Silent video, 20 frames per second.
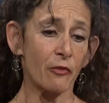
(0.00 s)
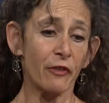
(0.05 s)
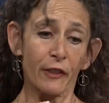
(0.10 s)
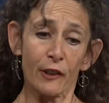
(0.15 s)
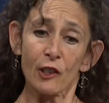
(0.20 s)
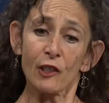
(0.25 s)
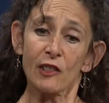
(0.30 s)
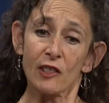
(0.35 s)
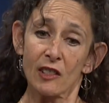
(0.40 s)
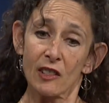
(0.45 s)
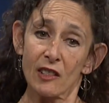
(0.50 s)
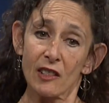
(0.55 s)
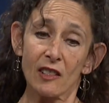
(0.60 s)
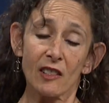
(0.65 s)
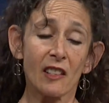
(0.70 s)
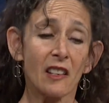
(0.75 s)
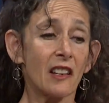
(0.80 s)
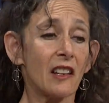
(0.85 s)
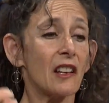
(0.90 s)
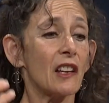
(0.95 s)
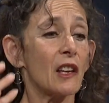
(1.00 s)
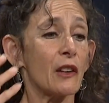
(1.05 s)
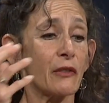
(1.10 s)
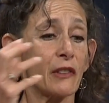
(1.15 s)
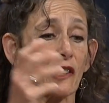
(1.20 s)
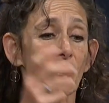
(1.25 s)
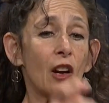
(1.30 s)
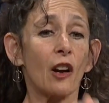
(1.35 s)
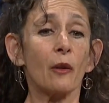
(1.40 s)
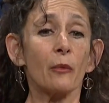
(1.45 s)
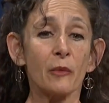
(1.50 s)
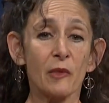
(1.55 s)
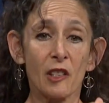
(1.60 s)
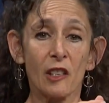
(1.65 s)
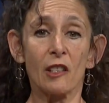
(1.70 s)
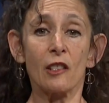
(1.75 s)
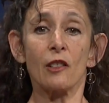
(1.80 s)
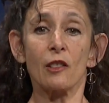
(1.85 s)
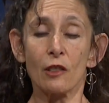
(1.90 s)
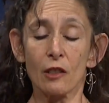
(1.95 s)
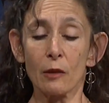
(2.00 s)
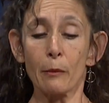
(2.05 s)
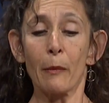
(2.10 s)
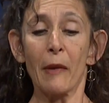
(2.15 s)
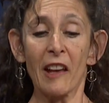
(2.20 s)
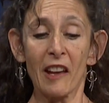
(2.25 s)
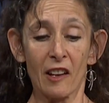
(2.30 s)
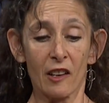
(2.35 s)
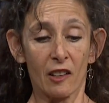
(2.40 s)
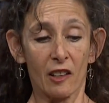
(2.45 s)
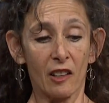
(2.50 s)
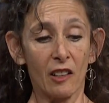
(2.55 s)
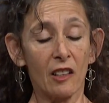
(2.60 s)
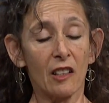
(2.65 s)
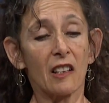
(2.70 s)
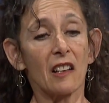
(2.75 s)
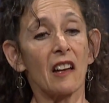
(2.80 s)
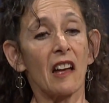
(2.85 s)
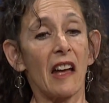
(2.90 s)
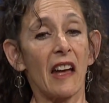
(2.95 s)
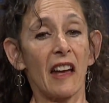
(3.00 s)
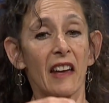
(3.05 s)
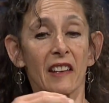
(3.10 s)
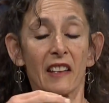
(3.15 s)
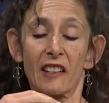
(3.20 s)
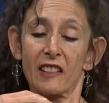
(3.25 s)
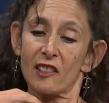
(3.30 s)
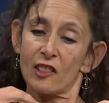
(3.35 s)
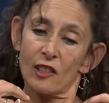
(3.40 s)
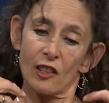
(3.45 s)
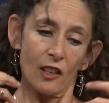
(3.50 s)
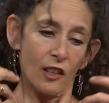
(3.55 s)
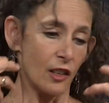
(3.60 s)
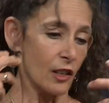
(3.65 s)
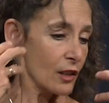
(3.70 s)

versus if it comes in your mail and it's